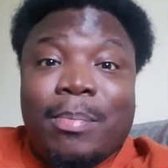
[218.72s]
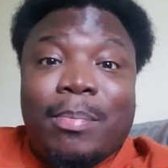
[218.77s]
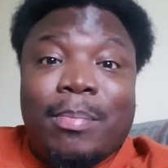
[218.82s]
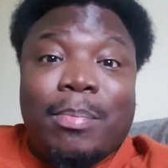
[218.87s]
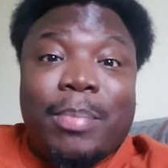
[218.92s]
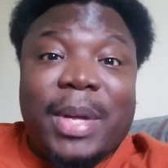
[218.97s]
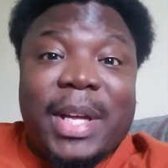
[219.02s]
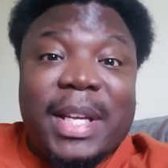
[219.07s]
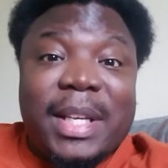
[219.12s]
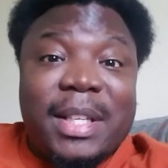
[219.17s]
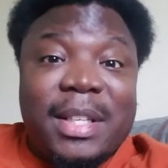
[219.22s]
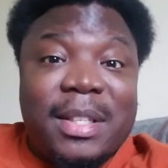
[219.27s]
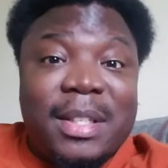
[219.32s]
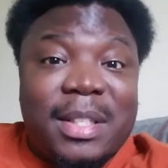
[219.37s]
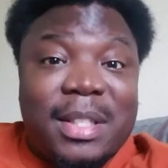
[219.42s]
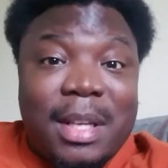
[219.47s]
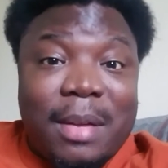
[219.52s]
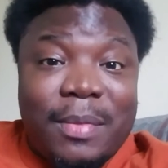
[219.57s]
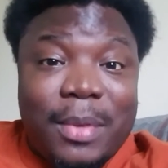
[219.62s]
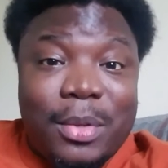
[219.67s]
but
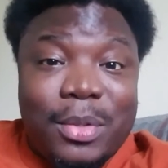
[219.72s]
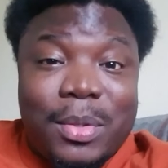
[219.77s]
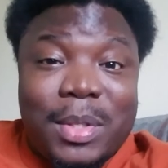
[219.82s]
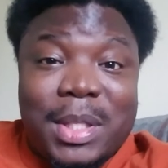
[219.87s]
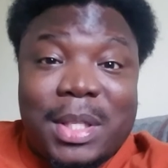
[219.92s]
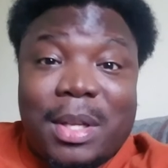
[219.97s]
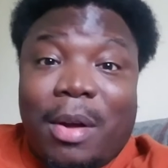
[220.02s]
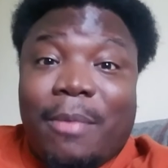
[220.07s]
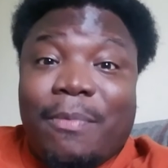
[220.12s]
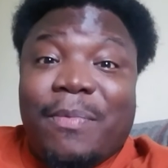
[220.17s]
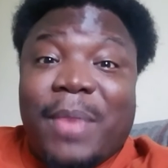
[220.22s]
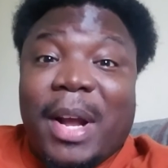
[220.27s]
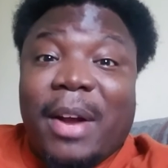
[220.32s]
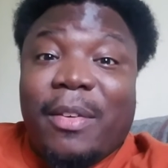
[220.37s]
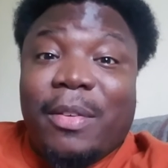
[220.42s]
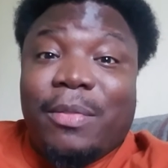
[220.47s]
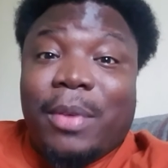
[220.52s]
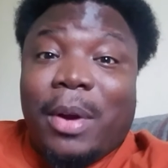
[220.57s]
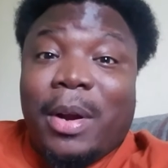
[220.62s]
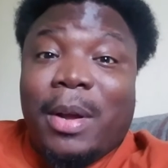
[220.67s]
some of those risks are
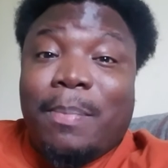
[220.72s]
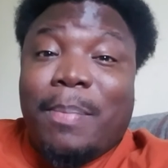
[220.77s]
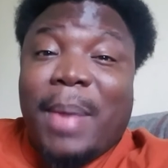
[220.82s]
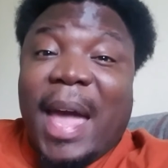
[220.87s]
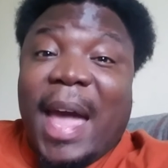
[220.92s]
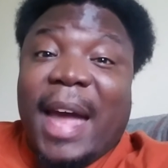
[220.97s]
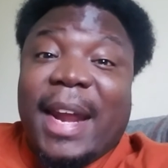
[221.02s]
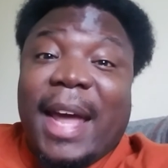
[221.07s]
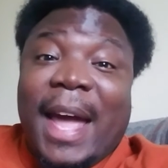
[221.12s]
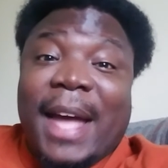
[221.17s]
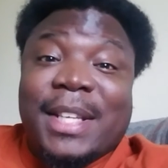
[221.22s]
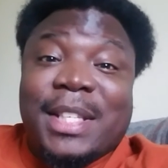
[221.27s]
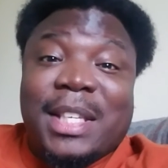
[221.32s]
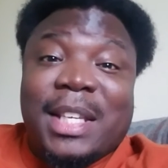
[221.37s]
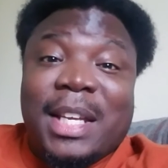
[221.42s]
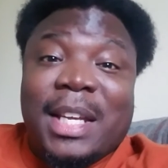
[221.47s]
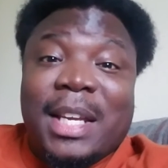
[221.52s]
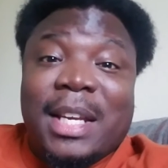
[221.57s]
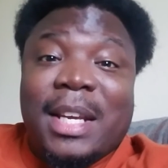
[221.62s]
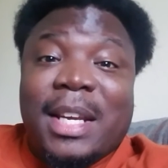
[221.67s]
very, very bad, as
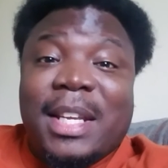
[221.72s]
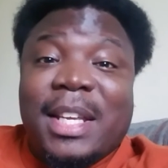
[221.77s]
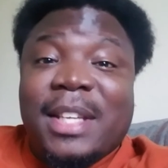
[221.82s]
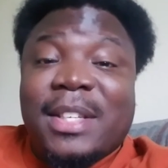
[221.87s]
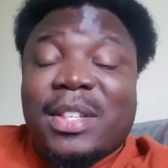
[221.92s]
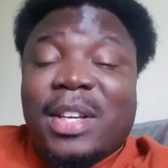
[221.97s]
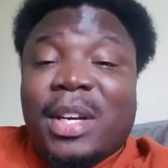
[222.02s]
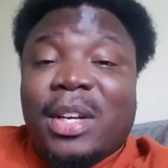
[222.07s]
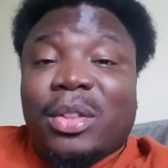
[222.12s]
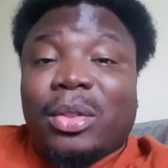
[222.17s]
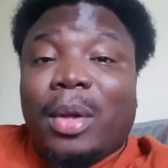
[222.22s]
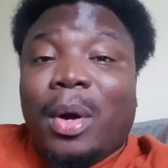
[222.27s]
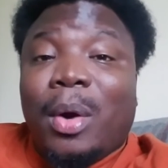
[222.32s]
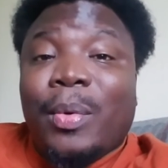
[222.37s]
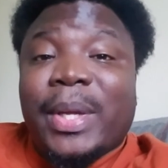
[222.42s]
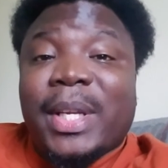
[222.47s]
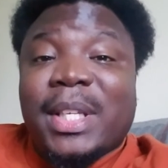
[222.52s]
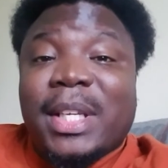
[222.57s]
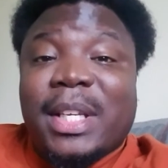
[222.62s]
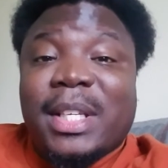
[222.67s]
in he's going to throw
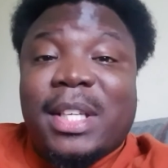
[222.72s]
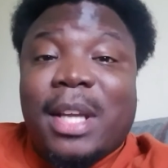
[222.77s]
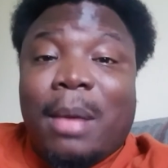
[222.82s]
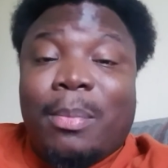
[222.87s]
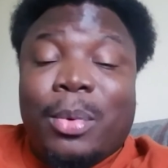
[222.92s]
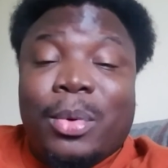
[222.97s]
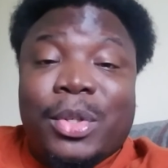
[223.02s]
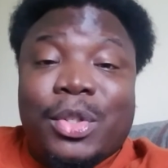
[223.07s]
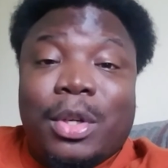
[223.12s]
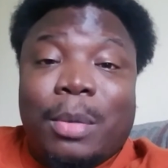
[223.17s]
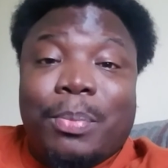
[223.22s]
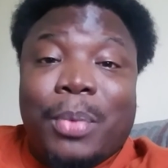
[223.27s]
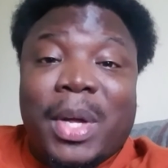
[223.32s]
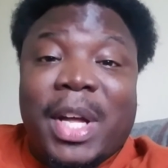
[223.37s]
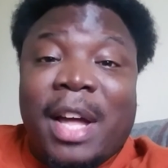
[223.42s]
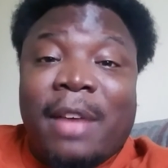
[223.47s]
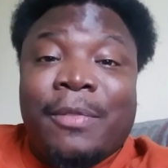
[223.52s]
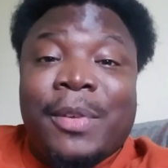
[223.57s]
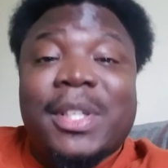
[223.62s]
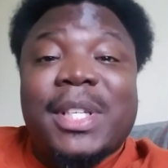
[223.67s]
in the double and triple
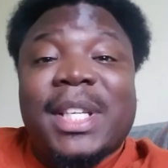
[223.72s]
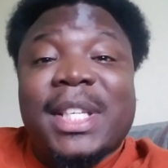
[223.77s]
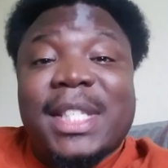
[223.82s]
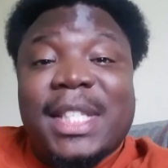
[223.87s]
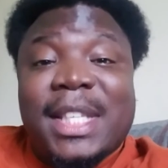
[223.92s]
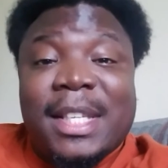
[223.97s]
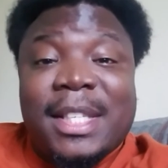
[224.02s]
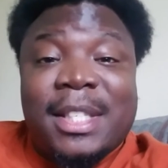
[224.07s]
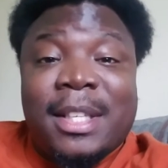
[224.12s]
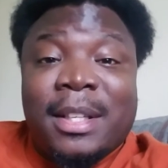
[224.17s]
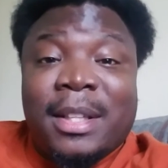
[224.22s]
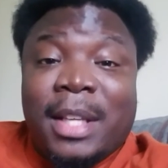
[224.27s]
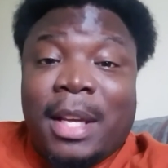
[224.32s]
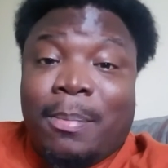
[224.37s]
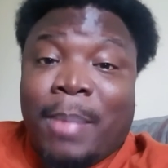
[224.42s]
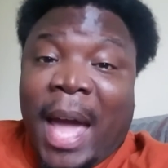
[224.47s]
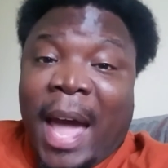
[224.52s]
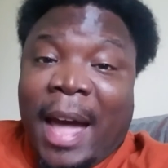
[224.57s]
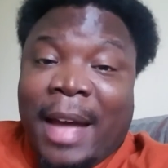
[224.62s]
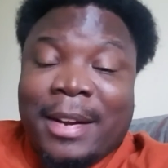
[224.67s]
coverage consistently
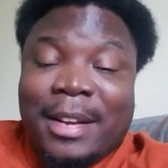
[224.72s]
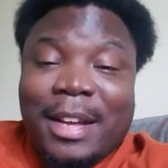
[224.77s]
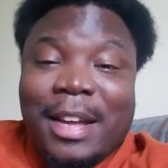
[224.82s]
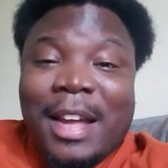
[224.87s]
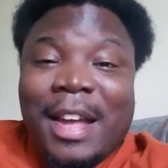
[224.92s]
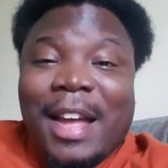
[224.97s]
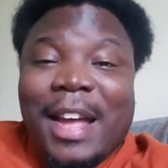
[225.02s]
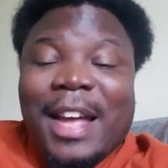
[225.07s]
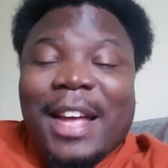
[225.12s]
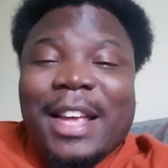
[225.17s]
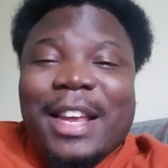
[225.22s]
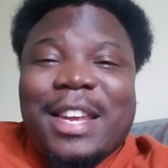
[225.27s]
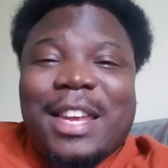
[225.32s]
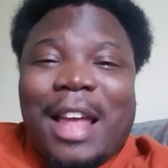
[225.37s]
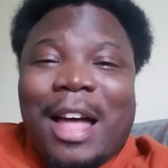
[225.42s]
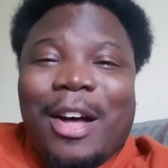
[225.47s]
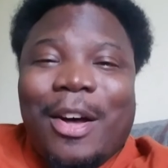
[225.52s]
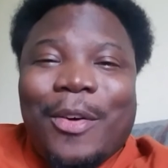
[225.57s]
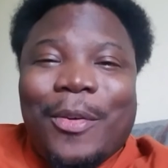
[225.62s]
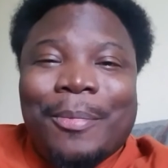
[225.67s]
bad.
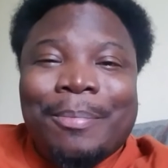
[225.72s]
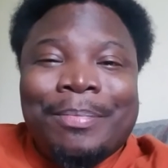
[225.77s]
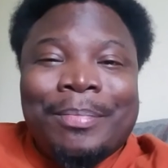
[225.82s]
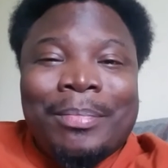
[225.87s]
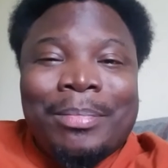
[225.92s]
So,